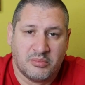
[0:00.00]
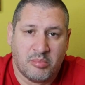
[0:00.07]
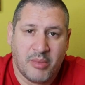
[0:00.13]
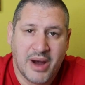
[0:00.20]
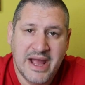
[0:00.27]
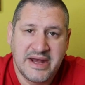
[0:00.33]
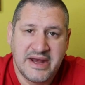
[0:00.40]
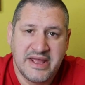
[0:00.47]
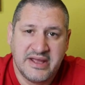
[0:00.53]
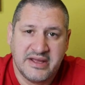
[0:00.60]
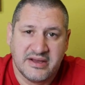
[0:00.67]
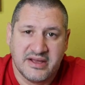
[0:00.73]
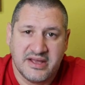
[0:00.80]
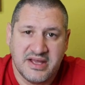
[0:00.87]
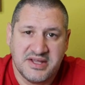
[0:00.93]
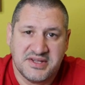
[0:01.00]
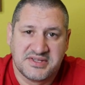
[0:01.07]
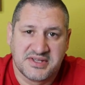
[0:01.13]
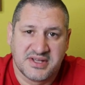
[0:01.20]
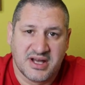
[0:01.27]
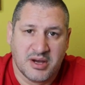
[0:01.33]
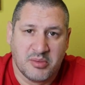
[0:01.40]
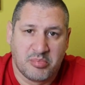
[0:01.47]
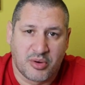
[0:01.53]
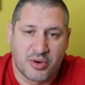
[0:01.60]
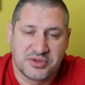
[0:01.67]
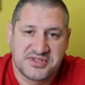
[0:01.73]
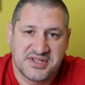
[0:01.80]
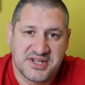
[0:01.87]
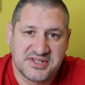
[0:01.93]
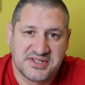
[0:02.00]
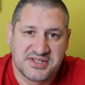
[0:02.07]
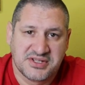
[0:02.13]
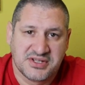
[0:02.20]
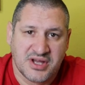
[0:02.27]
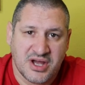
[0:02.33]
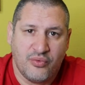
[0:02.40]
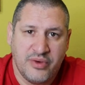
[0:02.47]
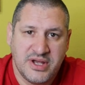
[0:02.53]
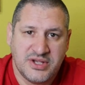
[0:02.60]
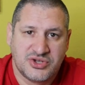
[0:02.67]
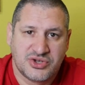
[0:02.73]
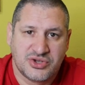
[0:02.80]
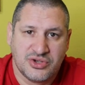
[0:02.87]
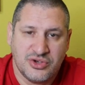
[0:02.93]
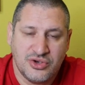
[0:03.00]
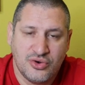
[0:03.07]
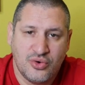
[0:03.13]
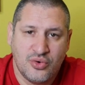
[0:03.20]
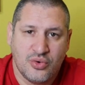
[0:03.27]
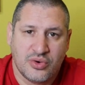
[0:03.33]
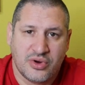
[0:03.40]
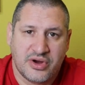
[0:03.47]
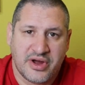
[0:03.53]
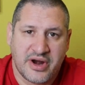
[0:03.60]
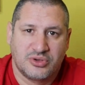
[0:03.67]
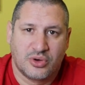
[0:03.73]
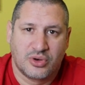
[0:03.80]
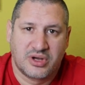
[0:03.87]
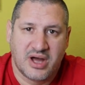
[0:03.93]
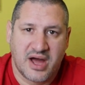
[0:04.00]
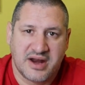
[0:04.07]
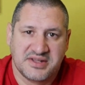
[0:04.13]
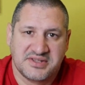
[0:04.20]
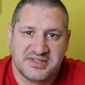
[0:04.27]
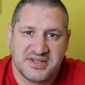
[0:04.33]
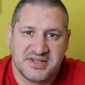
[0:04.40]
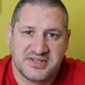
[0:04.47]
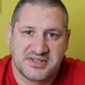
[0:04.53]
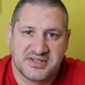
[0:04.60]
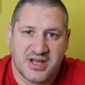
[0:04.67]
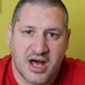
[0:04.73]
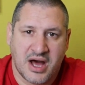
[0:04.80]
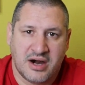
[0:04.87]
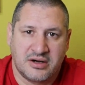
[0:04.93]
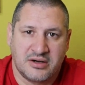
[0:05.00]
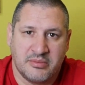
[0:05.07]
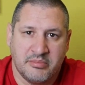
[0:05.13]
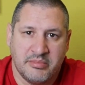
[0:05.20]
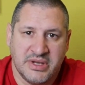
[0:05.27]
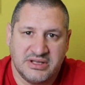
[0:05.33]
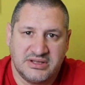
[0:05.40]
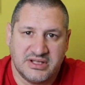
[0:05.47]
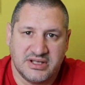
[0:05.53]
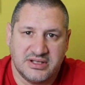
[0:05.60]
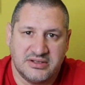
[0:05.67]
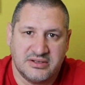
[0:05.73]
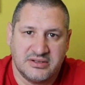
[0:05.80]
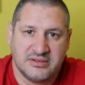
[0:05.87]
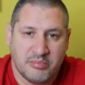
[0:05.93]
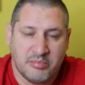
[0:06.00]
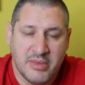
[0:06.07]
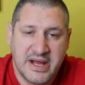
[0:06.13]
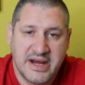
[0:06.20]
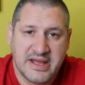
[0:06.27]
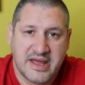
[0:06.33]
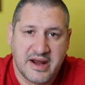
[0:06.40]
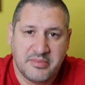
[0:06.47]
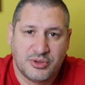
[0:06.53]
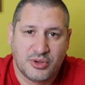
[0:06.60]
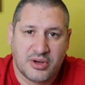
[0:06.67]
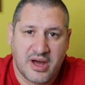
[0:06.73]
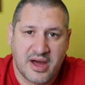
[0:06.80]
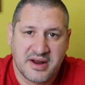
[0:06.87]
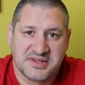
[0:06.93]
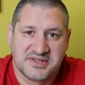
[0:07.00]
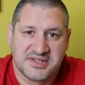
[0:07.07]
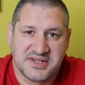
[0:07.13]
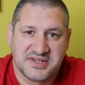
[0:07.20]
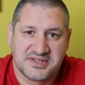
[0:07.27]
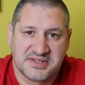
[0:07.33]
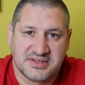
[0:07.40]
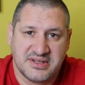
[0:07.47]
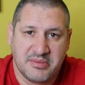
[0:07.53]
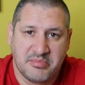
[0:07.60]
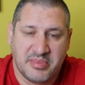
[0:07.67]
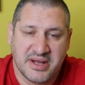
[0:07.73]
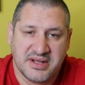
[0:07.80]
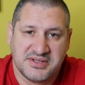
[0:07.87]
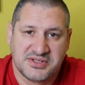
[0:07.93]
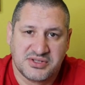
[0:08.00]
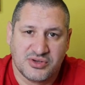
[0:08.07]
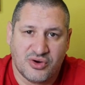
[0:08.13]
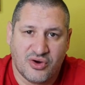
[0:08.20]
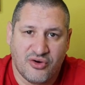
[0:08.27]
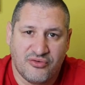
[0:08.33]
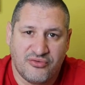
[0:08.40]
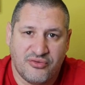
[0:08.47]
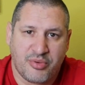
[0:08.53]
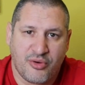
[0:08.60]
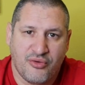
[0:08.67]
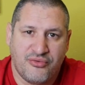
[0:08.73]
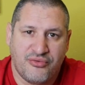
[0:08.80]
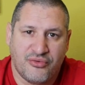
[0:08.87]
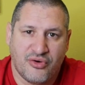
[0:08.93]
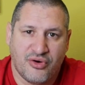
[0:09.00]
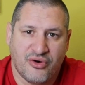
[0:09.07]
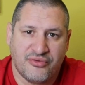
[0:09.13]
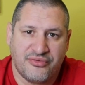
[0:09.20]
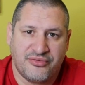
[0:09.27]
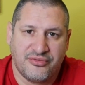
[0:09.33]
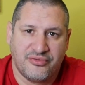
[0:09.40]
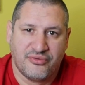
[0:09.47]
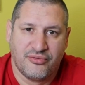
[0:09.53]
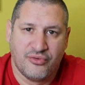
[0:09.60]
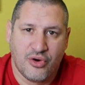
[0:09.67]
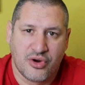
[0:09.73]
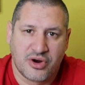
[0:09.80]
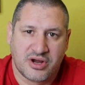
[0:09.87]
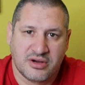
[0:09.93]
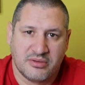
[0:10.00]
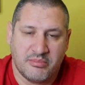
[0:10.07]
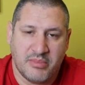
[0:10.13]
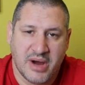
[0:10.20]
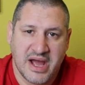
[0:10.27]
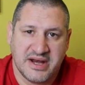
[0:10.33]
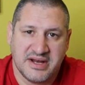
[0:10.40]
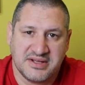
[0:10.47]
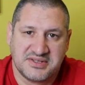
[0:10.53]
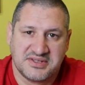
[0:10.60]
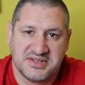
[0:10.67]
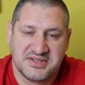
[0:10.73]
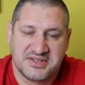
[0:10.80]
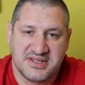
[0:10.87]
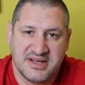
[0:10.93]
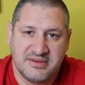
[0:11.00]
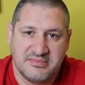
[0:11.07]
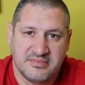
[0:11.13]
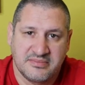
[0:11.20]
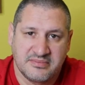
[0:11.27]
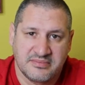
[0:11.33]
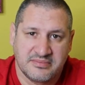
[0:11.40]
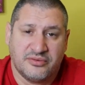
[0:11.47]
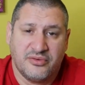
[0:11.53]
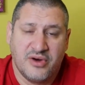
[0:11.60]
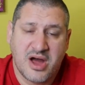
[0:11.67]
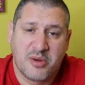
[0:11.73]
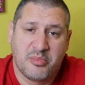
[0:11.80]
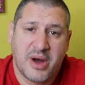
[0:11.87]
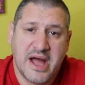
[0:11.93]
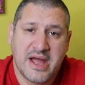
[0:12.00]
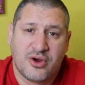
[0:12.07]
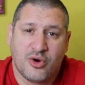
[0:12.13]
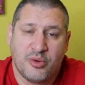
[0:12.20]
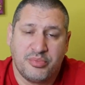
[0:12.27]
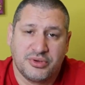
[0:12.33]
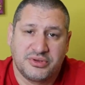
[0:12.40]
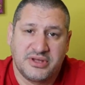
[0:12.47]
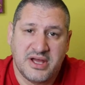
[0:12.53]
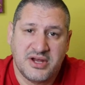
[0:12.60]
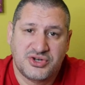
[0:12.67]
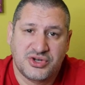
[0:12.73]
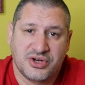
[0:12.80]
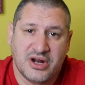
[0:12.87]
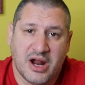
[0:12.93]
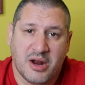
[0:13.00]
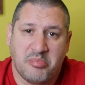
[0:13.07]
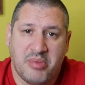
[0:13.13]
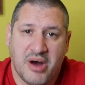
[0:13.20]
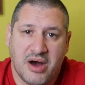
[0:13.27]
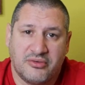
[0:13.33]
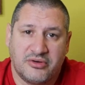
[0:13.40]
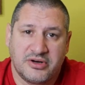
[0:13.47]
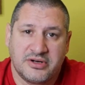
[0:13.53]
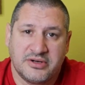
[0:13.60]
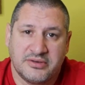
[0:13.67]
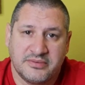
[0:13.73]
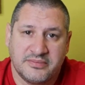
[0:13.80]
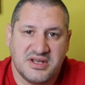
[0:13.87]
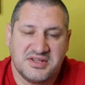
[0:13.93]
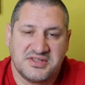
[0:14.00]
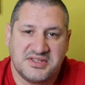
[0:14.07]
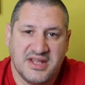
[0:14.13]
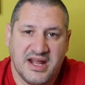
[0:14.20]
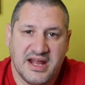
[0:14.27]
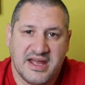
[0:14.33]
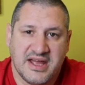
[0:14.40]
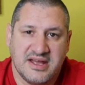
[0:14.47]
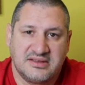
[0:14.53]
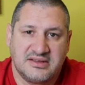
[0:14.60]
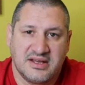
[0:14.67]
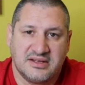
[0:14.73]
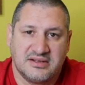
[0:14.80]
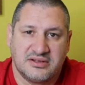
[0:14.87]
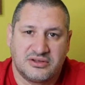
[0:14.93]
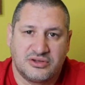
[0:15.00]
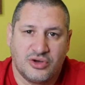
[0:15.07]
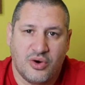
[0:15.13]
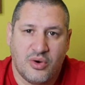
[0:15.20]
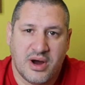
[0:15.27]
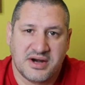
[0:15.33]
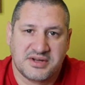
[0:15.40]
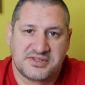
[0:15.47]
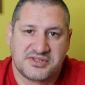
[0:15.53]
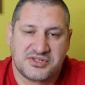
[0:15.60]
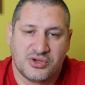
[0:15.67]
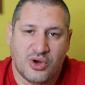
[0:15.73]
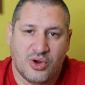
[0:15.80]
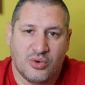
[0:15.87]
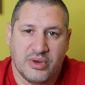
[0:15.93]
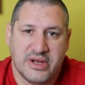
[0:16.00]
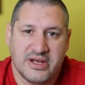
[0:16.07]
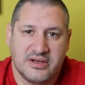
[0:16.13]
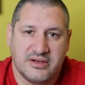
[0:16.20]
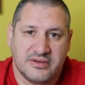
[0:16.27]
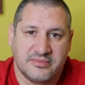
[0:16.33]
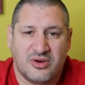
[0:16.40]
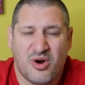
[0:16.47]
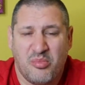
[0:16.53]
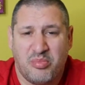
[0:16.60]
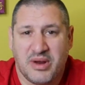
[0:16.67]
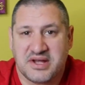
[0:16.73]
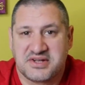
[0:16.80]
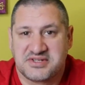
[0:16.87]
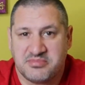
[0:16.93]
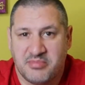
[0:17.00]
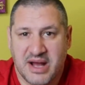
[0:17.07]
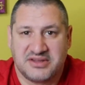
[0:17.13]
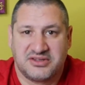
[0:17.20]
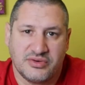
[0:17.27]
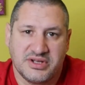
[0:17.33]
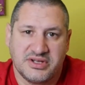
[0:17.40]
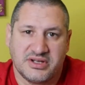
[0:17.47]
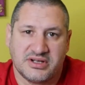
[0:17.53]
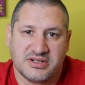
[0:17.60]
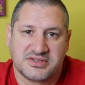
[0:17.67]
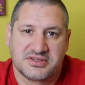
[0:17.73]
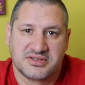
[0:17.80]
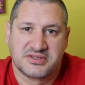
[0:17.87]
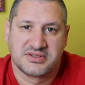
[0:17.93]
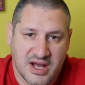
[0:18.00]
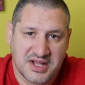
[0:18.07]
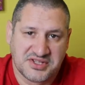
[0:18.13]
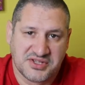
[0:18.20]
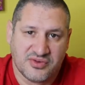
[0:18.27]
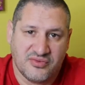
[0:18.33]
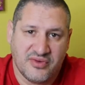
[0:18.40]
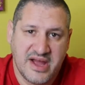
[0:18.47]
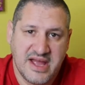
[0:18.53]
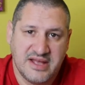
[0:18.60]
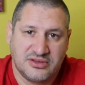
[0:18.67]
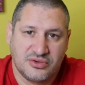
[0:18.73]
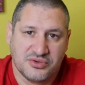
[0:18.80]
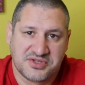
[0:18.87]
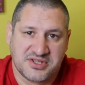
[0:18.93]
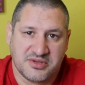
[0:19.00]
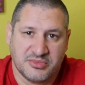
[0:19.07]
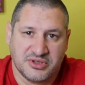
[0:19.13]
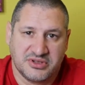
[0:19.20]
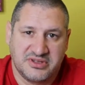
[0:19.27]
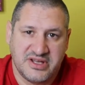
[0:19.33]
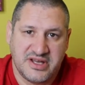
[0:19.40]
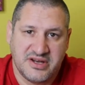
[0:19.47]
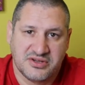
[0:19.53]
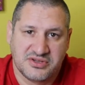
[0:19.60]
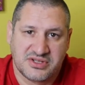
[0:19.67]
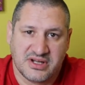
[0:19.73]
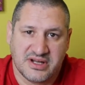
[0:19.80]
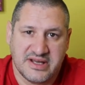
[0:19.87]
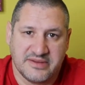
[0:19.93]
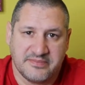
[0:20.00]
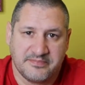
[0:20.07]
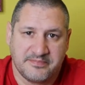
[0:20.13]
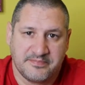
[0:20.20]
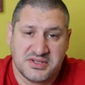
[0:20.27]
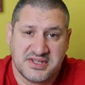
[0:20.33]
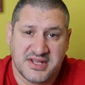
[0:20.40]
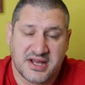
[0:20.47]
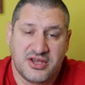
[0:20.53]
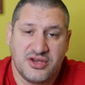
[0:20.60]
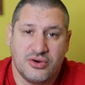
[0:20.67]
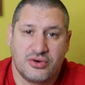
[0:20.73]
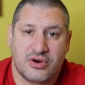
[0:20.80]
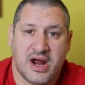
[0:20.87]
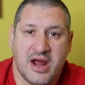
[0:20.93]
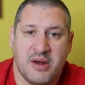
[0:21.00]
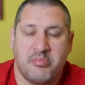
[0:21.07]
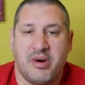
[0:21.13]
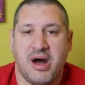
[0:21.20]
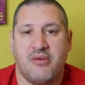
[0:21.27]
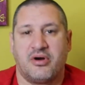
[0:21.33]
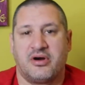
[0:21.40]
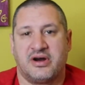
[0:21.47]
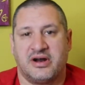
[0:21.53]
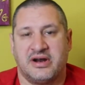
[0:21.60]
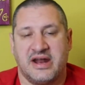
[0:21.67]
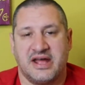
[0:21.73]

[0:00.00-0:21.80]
Mining is a process which new cryptocurrencies are minted. Many cryptocurrencies depends on proof of work mining system, whereby computational power is delegated towards solving complex math riddles as a way to simultaneously secure and power a